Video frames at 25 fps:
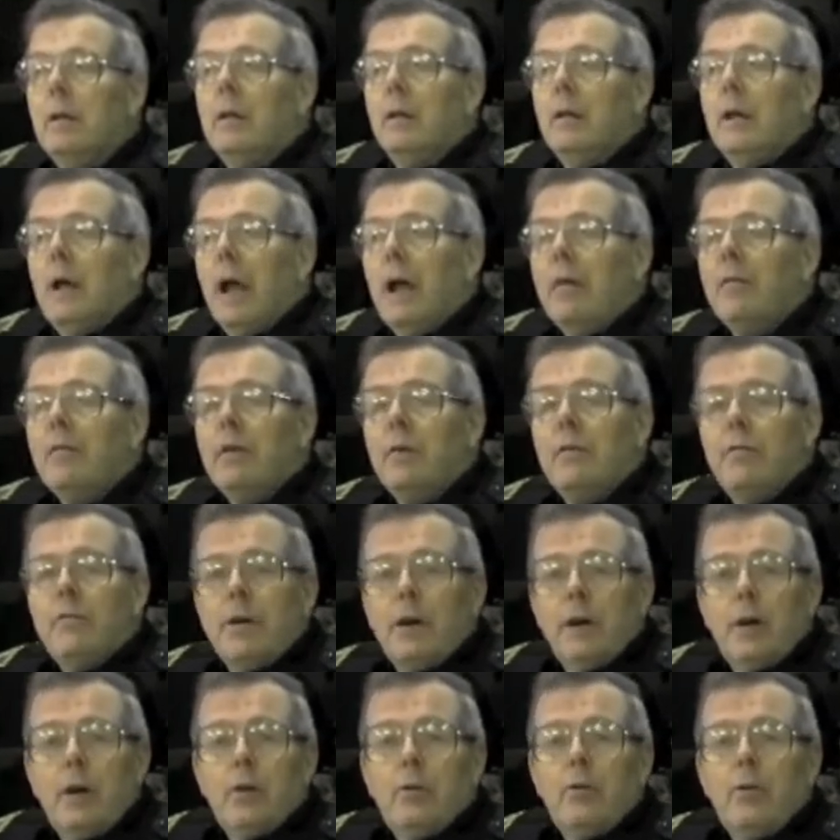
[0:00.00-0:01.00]
course,
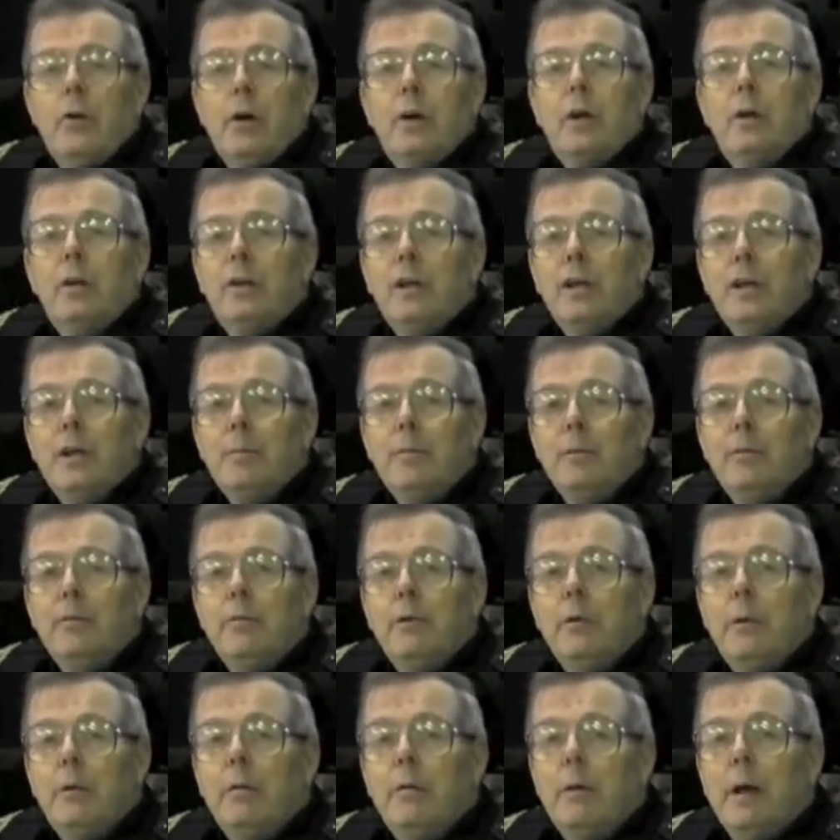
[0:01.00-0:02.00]
but
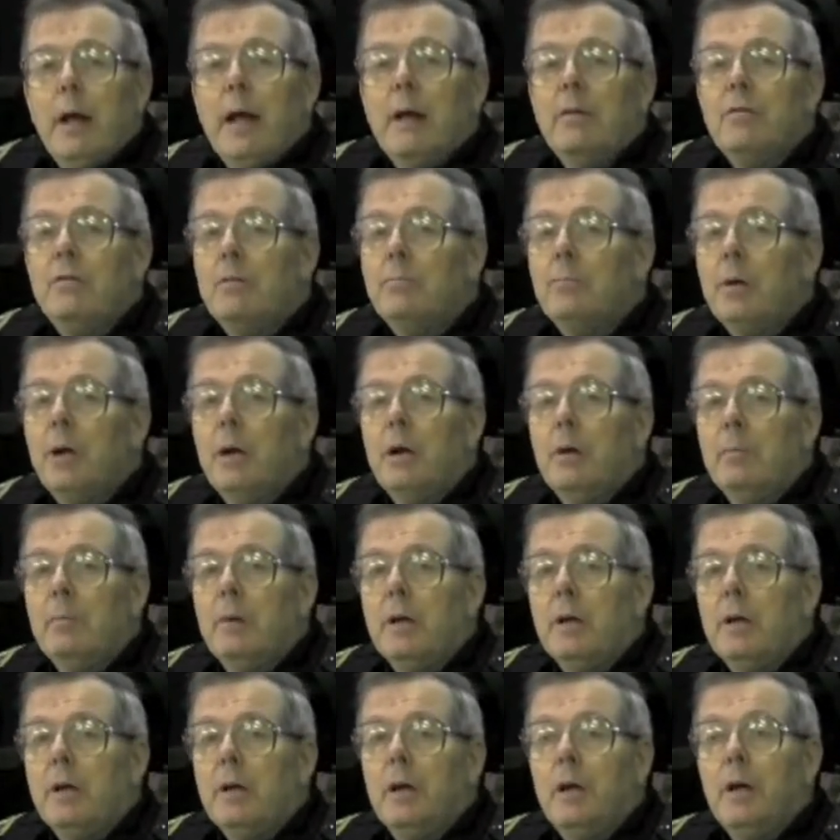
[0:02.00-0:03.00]
if the ambulance should
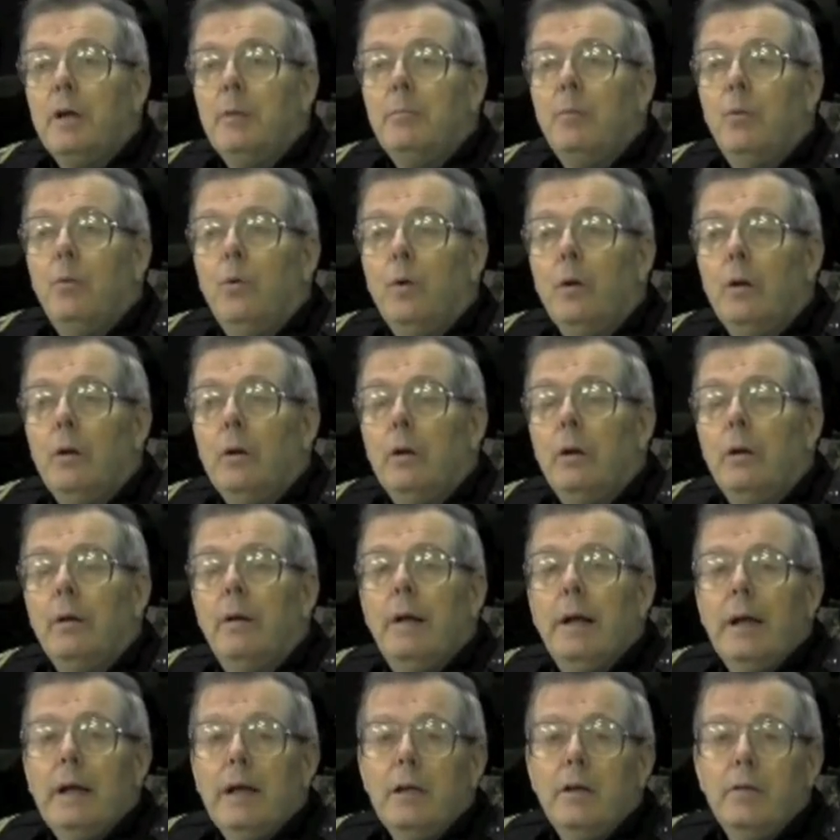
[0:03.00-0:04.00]
happen to be
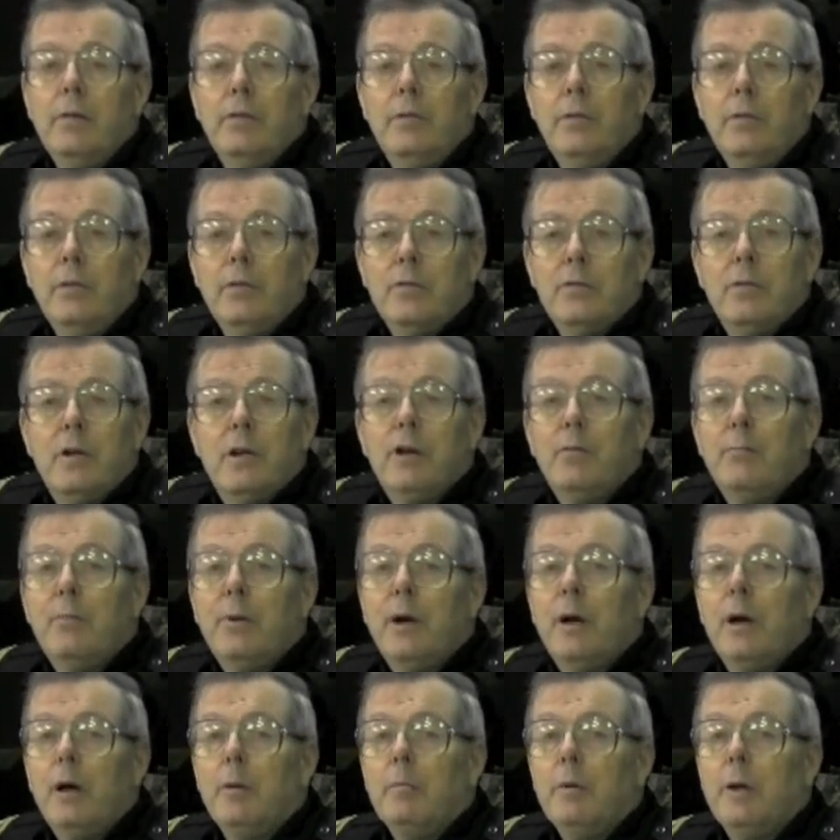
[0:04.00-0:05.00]
out of position,
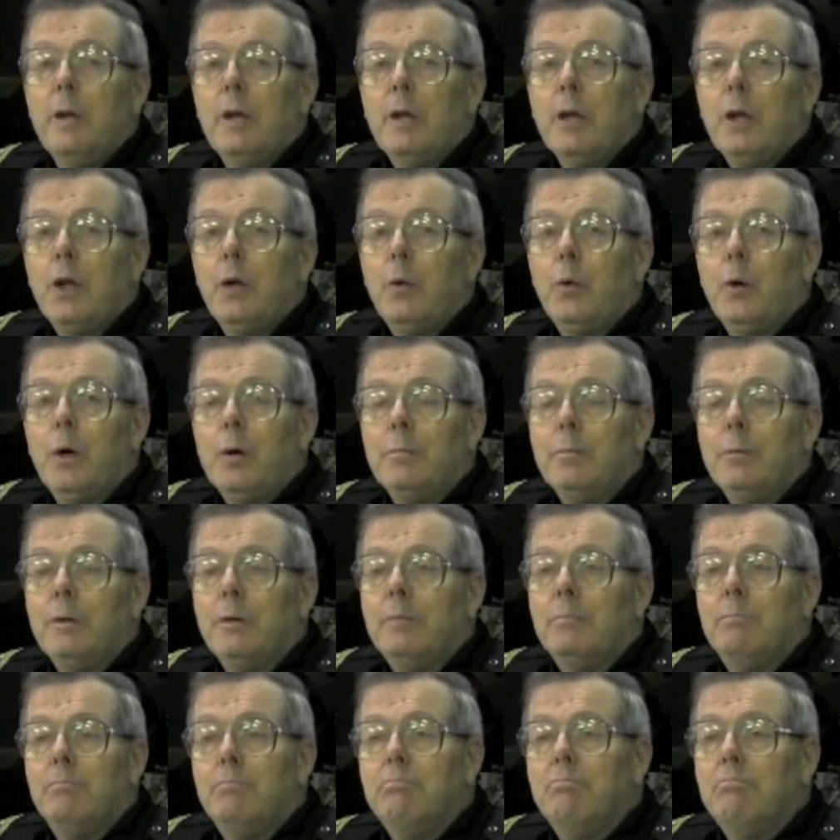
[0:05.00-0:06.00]
say they've
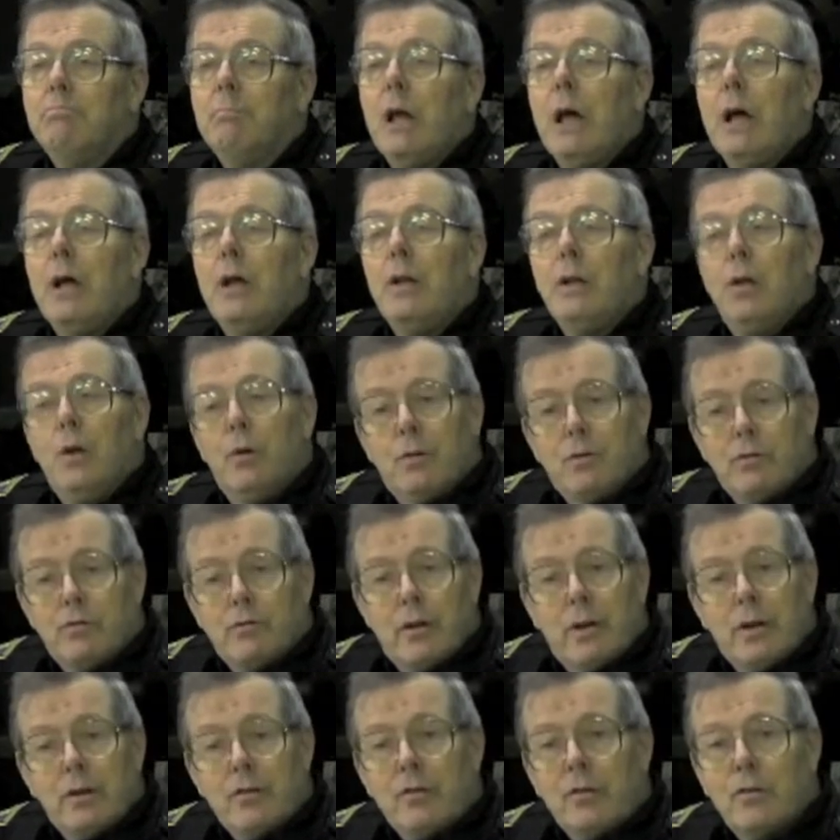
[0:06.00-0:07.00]
just taken a
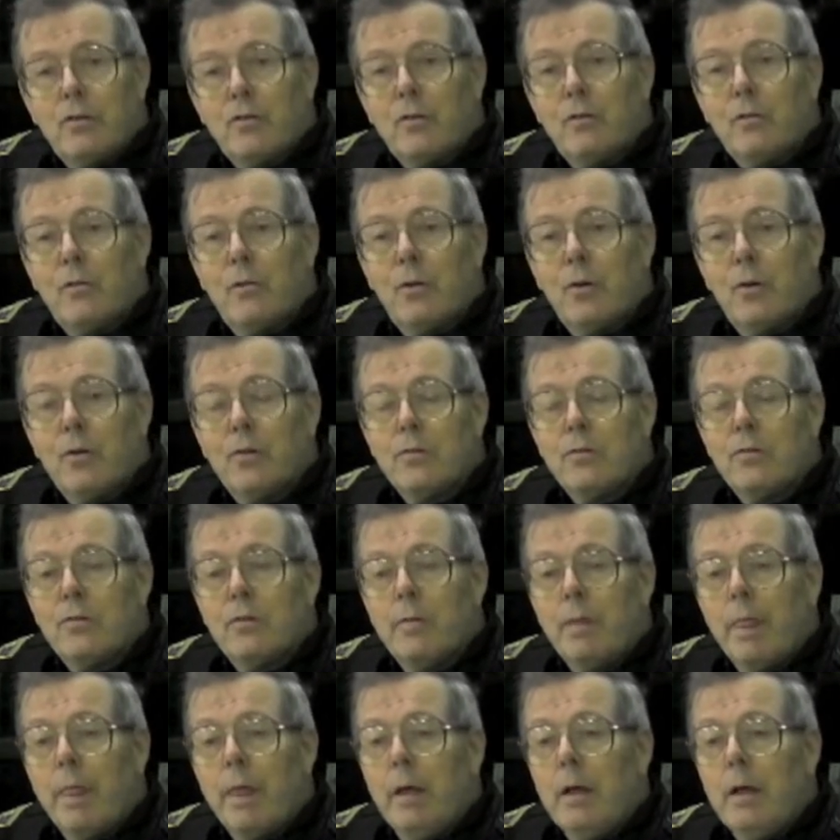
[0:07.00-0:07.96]
patient to the hospital,